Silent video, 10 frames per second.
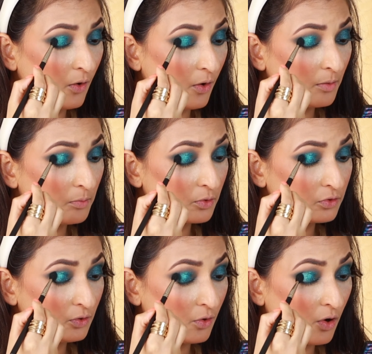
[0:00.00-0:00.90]
on both
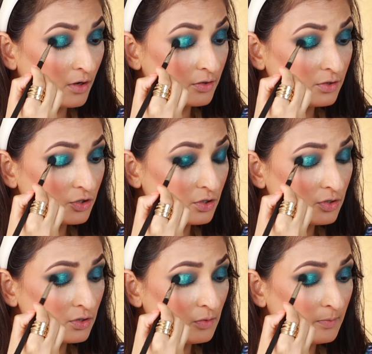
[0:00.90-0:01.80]
the corners
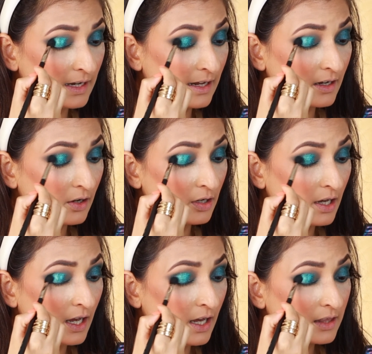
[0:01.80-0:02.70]
just to blend out
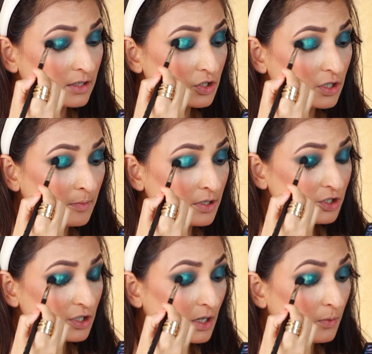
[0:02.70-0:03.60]
the shimmer
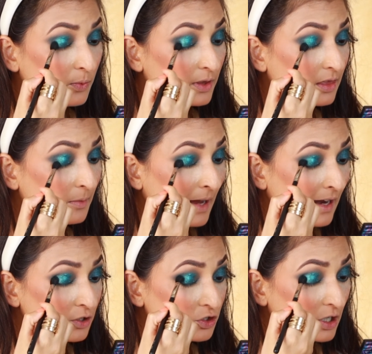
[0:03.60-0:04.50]
shade with the
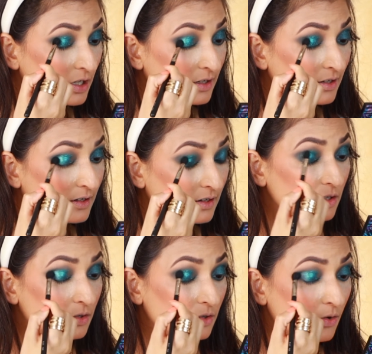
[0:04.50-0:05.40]
matte shade.
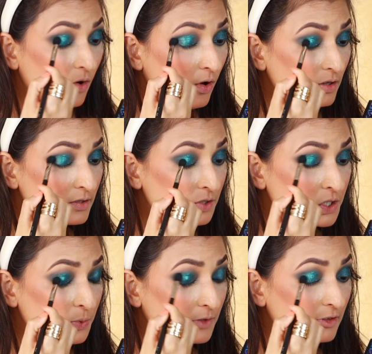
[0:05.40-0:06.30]
You can also
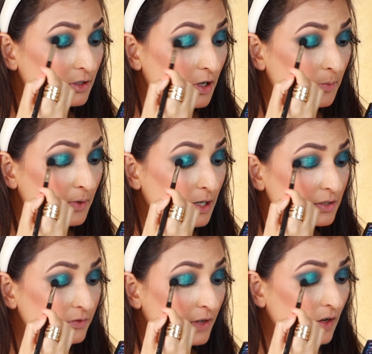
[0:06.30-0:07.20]
swivel your brush
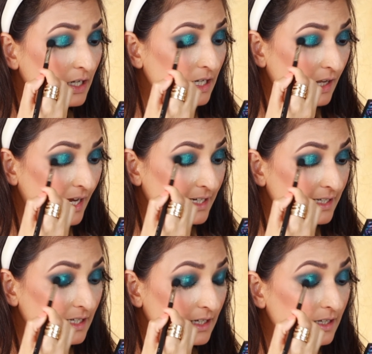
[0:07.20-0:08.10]
very
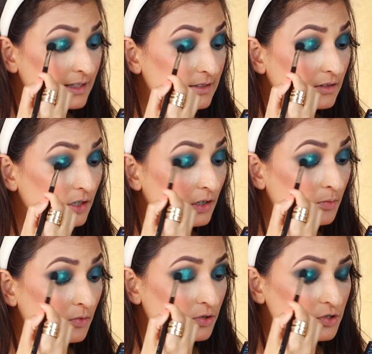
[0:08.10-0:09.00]
lightly in circular
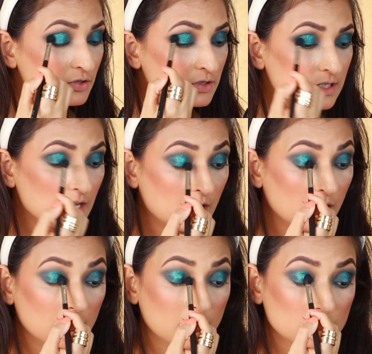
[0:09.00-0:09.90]
motions
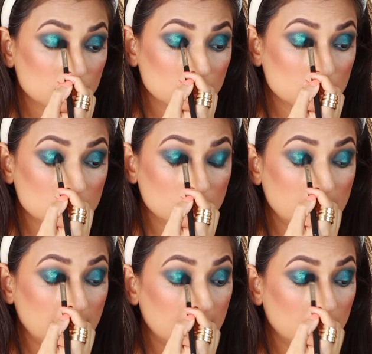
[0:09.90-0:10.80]
just to
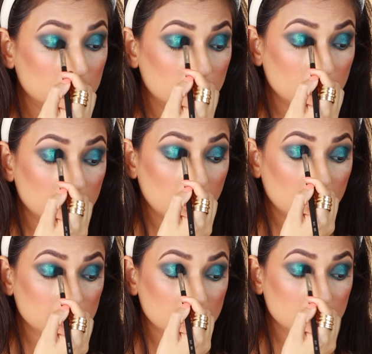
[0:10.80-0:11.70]
blend out the
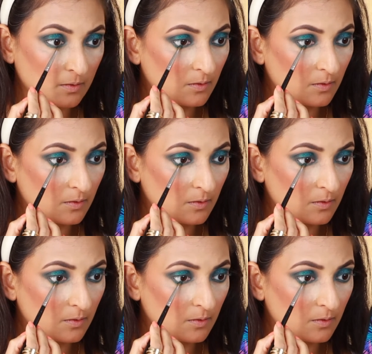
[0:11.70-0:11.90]
products.